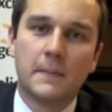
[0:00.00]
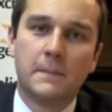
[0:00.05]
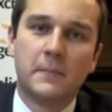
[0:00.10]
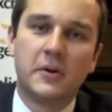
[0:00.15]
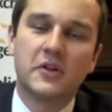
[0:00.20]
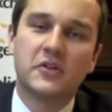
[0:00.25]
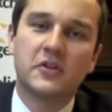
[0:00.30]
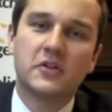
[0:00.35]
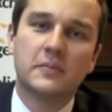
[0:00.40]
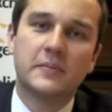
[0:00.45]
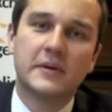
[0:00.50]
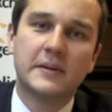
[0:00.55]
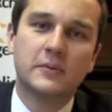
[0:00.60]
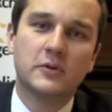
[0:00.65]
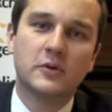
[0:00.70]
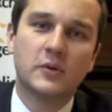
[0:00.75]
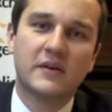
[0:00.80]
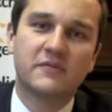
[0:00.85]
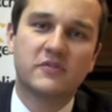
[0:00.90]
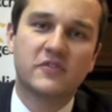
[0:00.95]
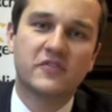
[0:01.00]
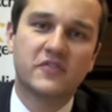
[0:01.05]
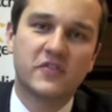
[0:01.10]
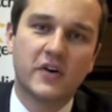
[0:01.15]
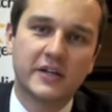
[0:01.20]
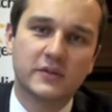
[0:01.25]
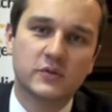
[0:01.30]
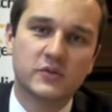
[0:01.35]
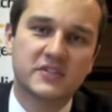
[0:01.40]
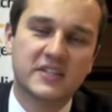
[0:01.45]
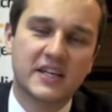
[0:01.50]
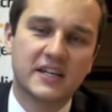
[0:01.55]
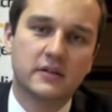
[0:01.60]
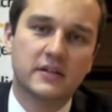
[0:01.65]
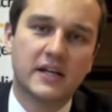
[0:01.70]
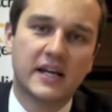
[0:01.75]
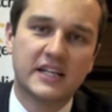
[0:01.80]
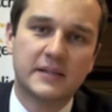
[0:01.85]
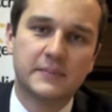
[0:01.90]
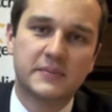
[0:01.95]
but that the people who have the final say on
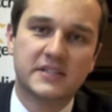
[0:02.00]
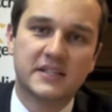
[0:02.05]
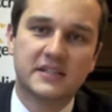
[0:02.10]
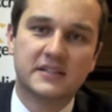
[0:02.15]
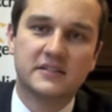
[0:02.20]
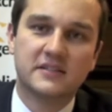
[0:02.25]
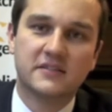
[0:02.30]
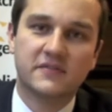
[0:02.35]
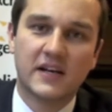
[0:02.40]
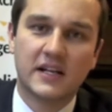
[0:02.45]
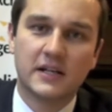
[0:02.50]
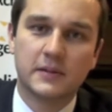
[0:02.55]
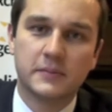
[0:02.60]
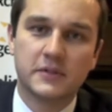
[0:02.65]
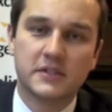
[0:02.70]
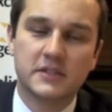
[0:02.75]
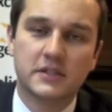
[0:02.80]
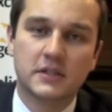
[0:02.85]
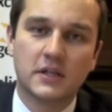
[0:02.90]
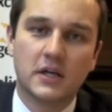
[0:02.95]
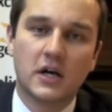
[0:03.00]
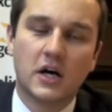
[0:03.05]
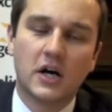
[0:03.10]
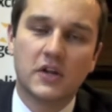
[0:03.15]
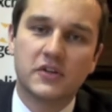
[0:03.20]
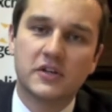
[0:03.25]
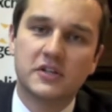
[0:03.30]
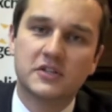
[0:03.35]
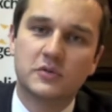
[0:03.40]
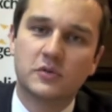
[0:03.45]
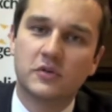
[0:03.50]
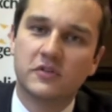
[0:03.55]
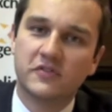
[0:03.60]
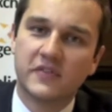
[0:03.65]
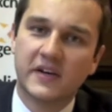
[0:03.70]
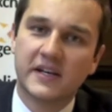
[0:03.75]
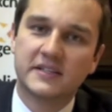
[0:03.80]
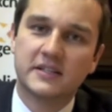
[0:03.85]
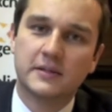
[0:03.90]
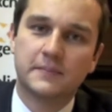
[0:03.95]
any particular development are those who are
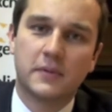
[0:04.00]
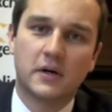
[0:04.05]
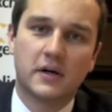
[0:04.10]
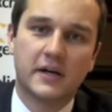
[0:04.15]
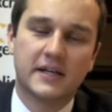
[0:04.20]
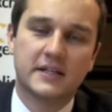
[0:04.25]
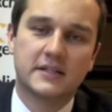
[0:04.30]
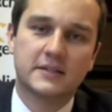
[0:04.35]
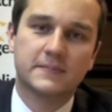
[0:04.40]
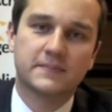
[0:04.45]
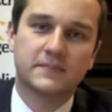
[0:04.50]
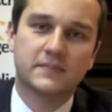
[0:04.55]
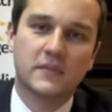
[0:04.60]
affected by it.